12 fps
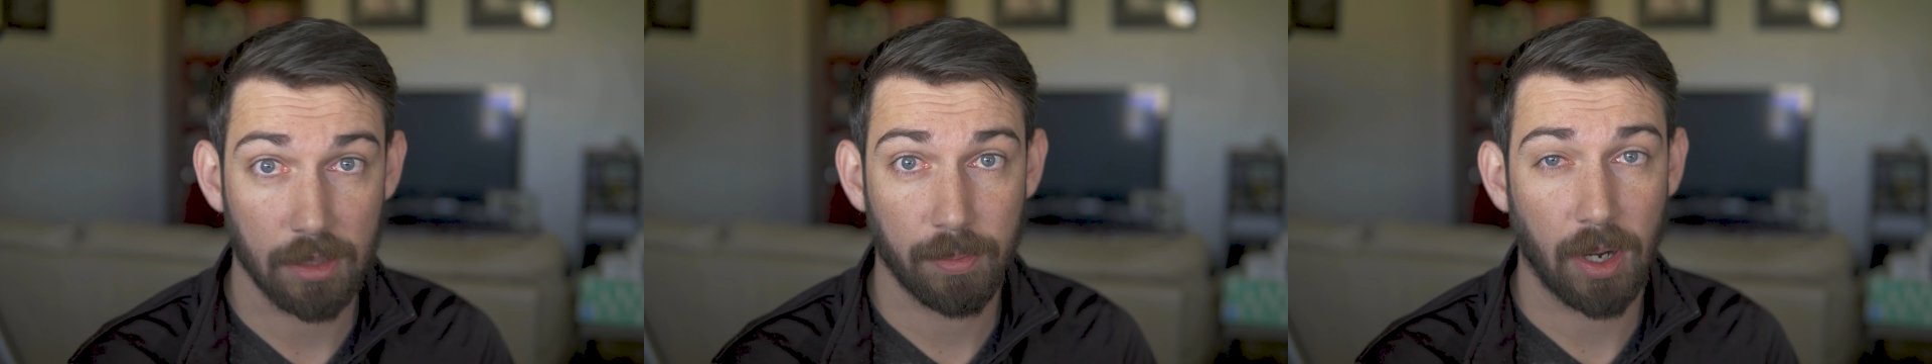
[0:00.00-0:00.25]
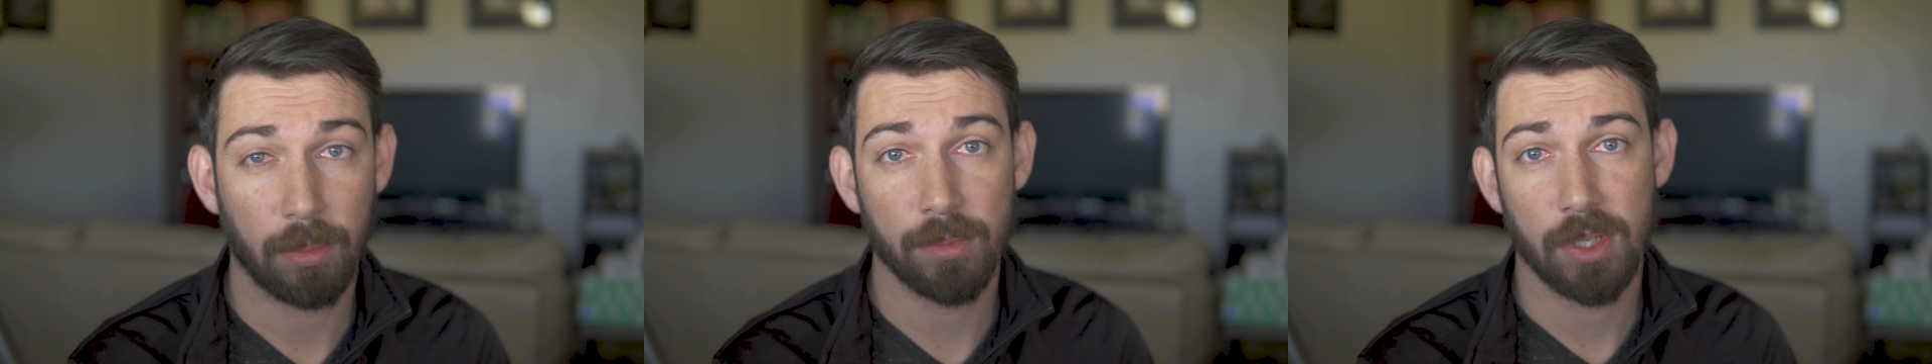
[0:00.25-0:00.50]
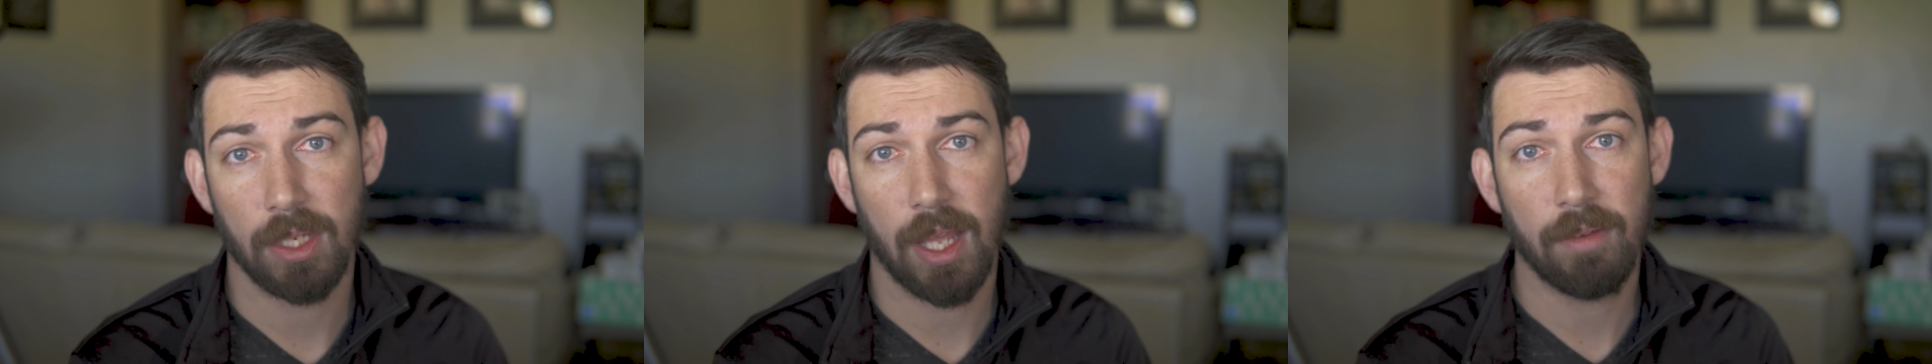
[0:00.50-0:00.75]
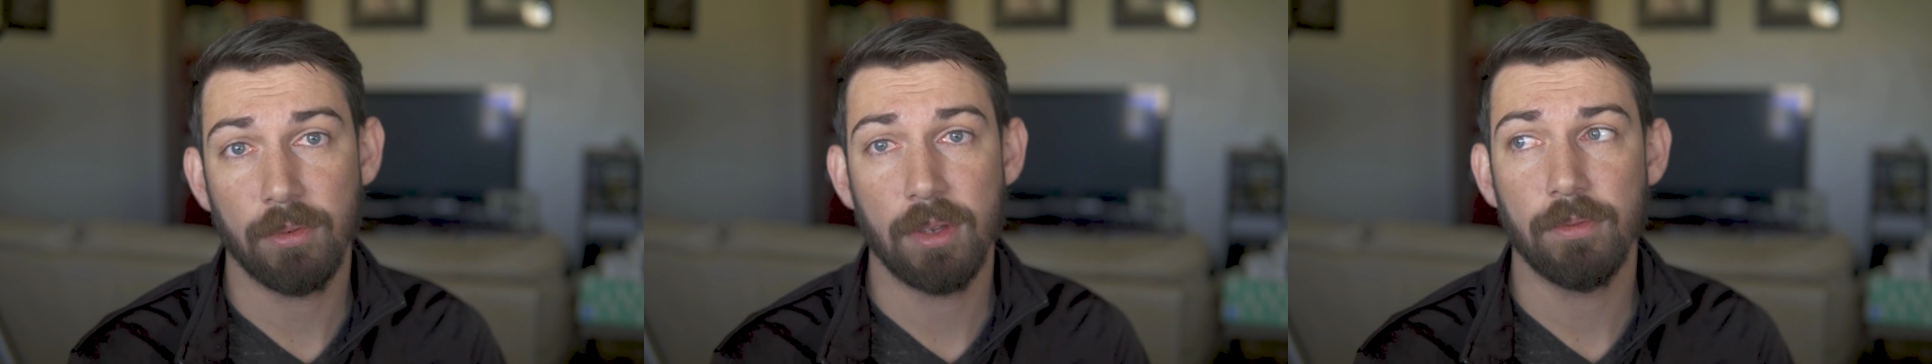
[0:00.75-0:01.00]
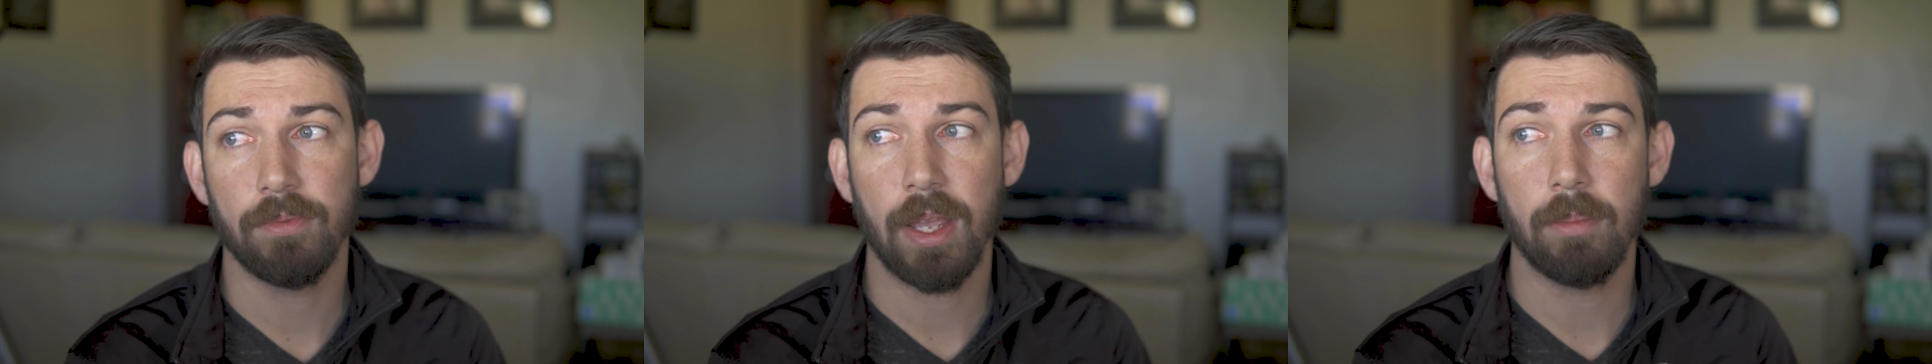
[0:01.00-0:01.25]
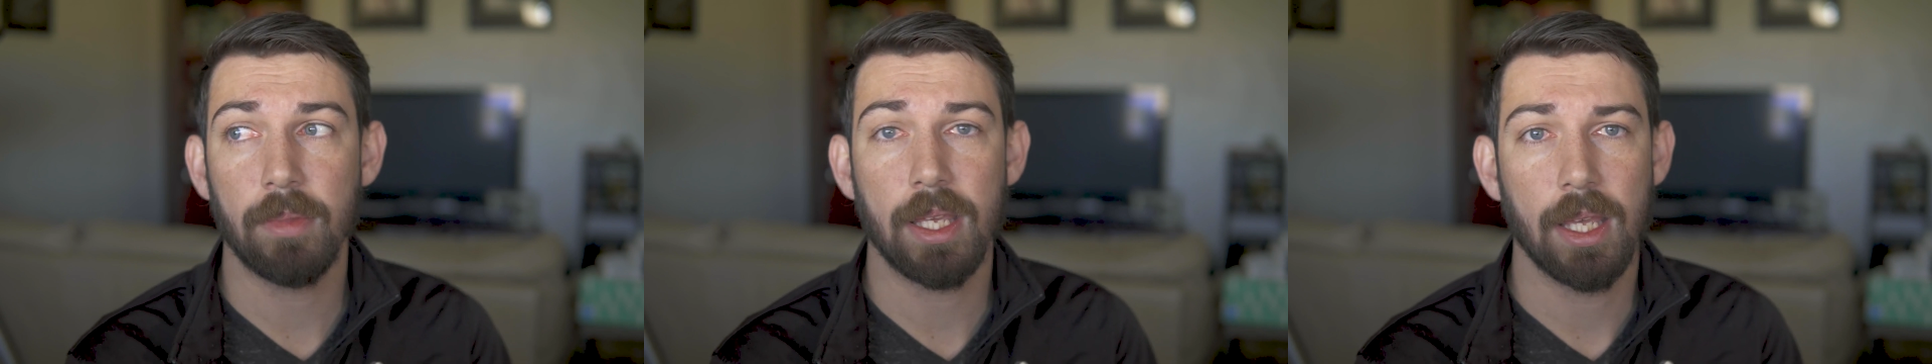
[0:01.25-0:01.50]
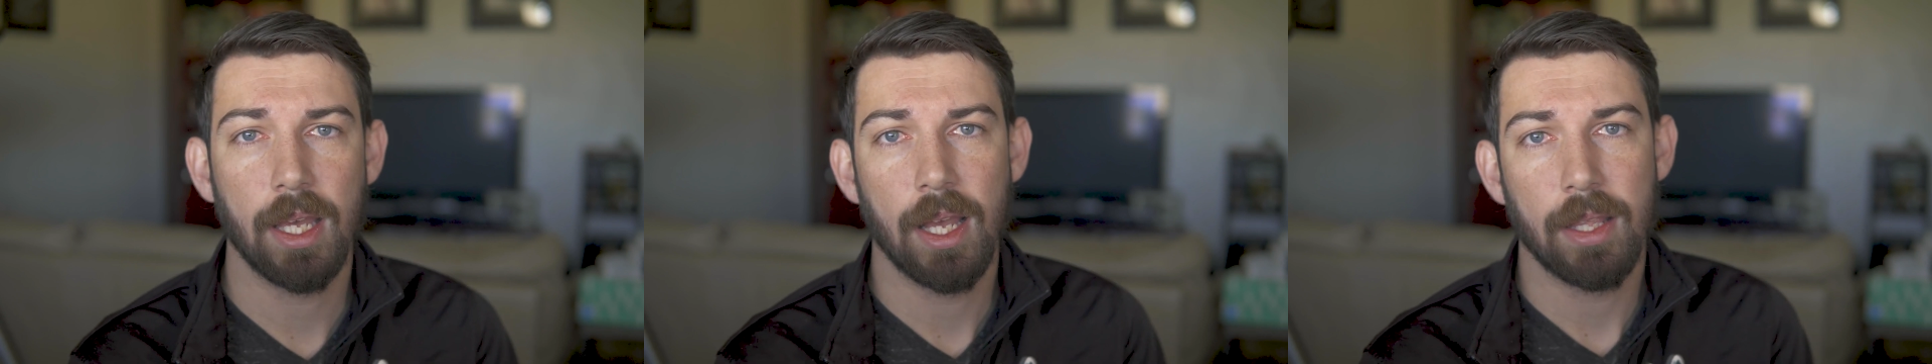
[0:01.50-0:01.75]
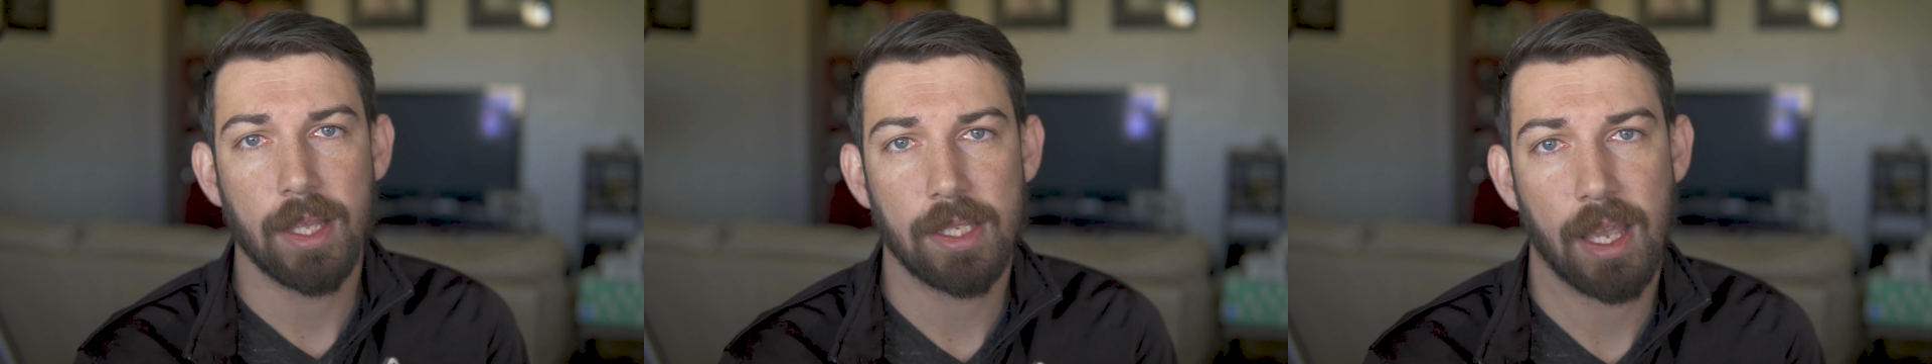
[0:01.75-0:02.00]
There are problems in every family
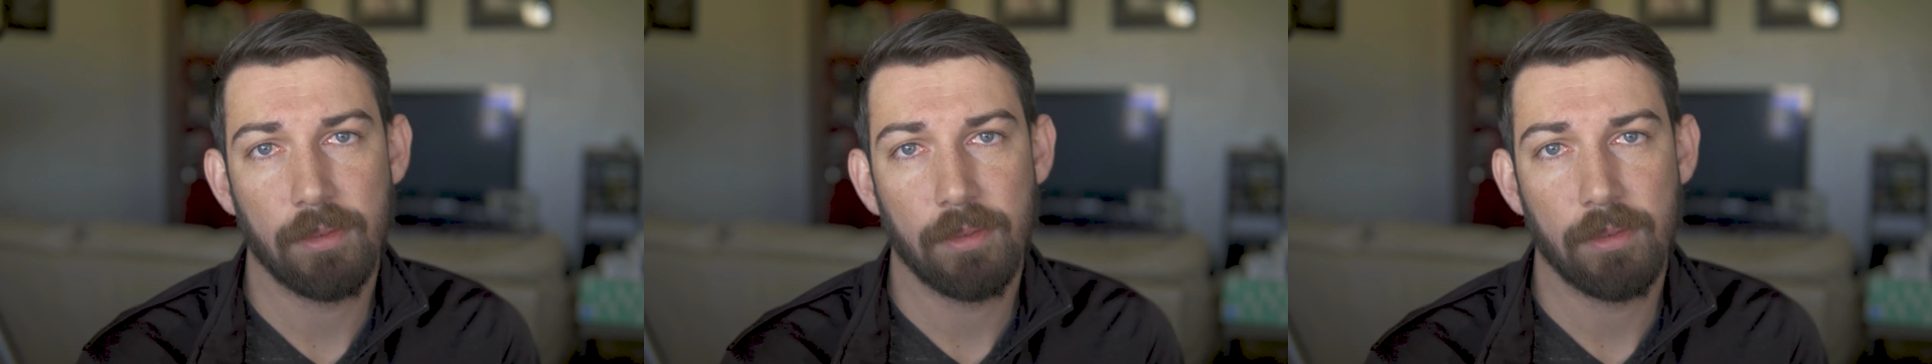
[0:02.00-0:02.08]
that's